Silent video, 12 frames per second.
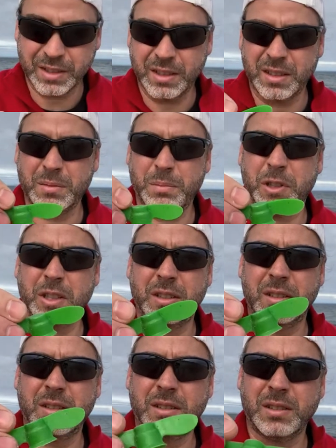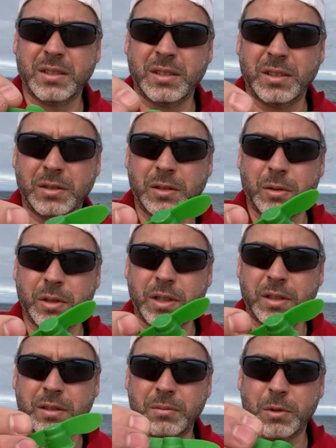is, but there's a little
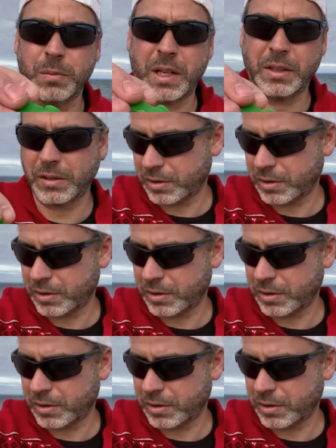toy propeller